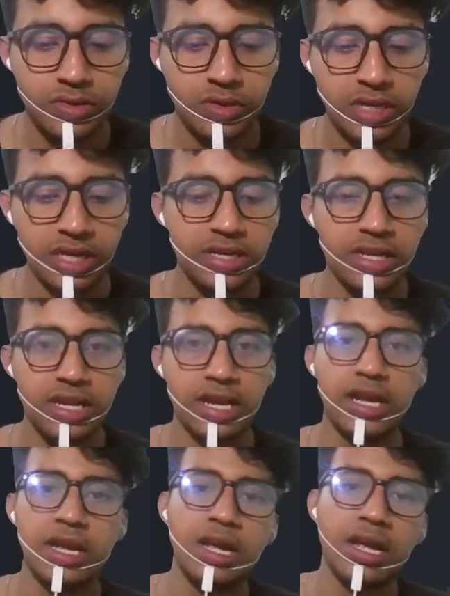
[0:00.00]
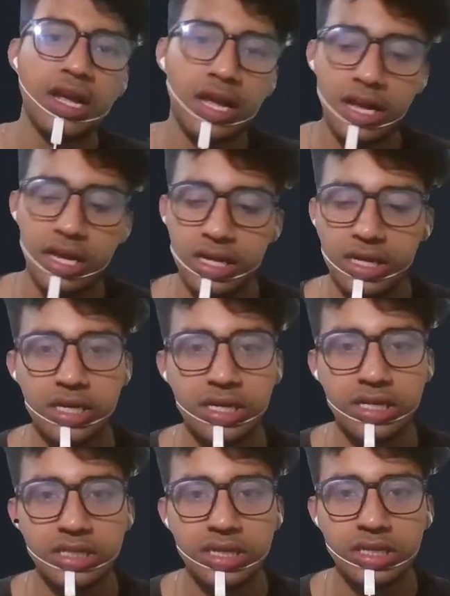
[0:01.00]
today, okay? Here
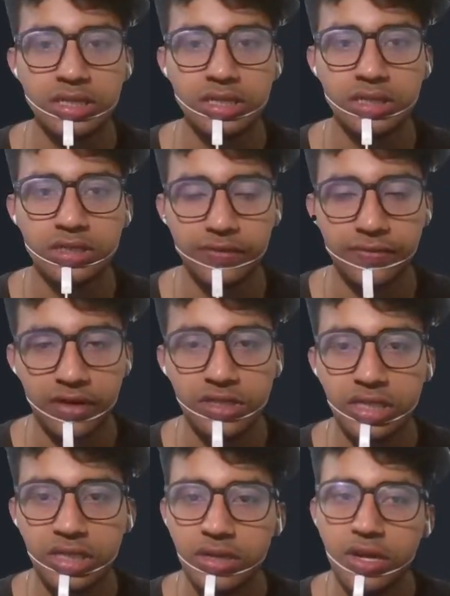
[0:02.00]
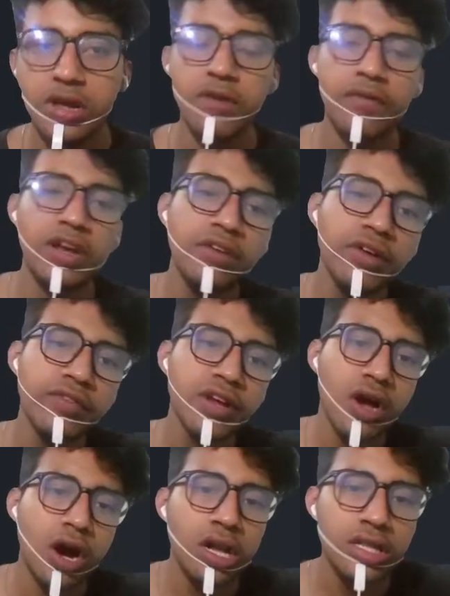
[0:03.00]
it isn't just a function. Whenever we
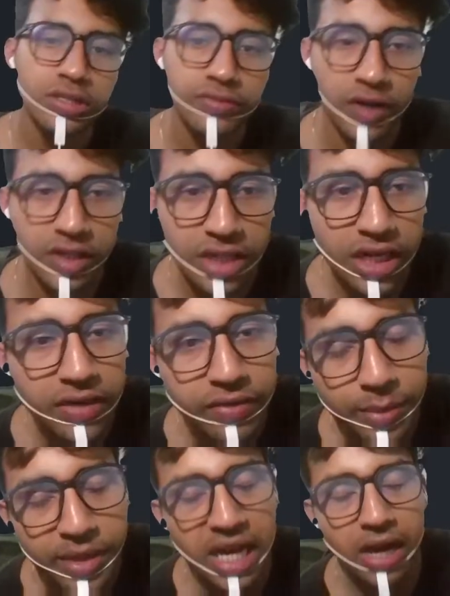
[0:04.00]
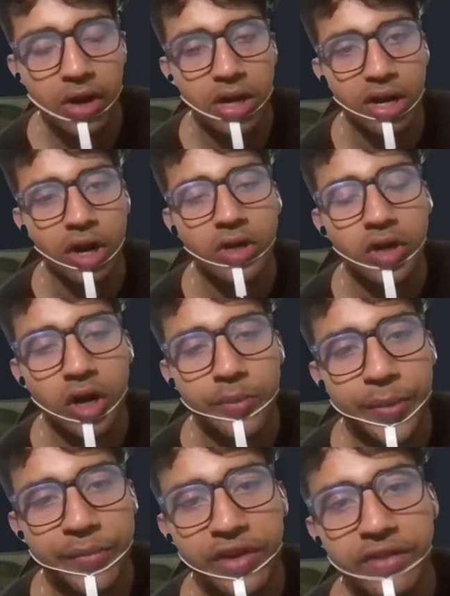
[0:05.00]
call this function, it will be not called
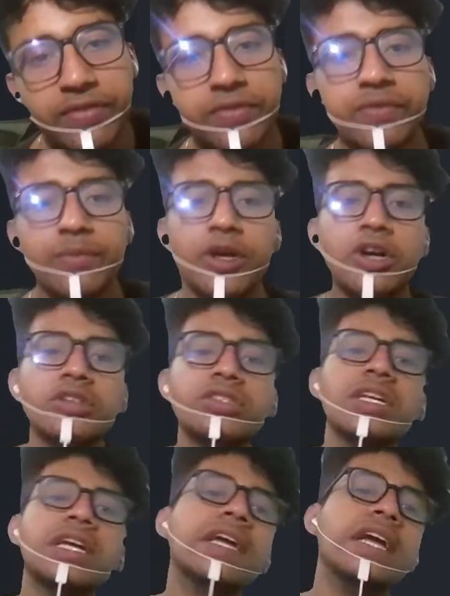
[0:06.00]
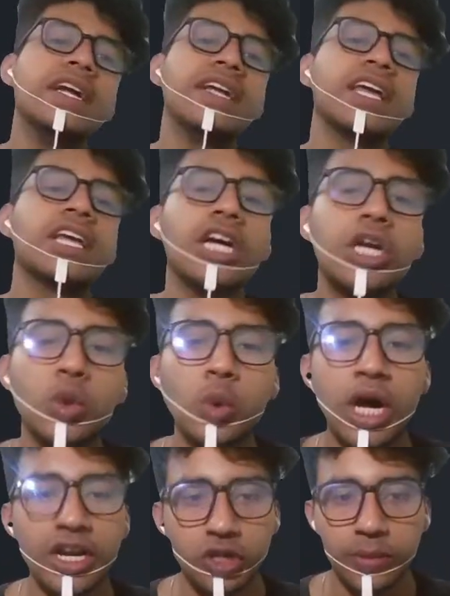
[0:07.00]
if, because it taking a
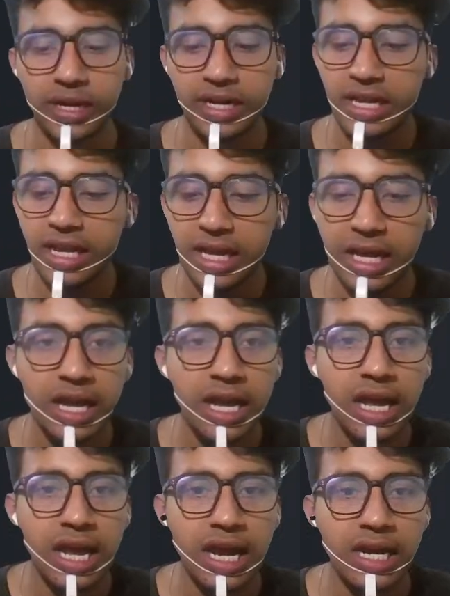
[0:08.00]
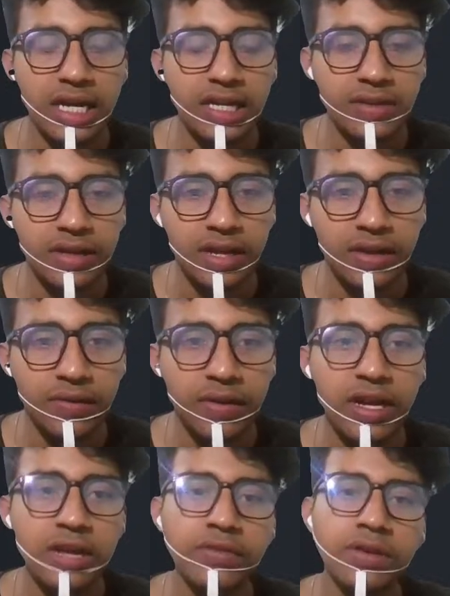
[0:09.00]
two argument, okay? And
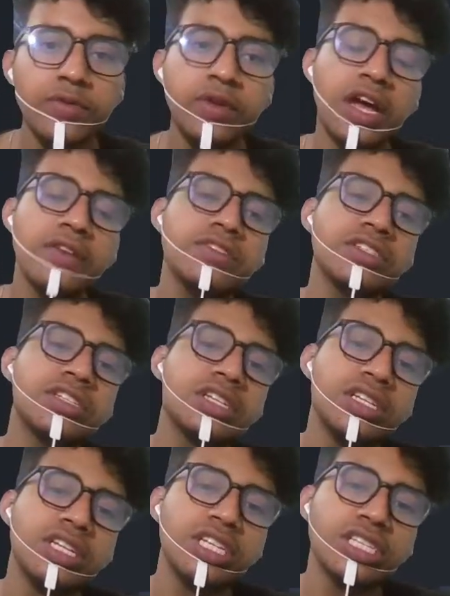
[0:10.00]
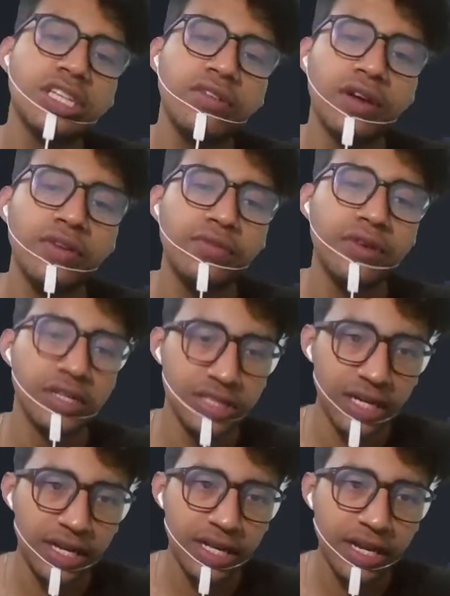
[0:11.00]
whenever we have just, this is a one
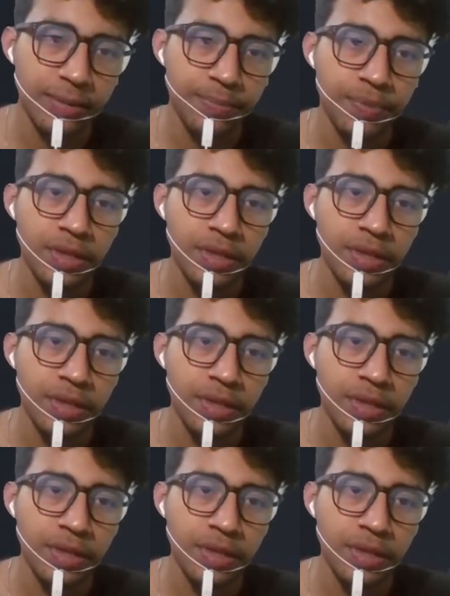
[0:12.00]
function, okay?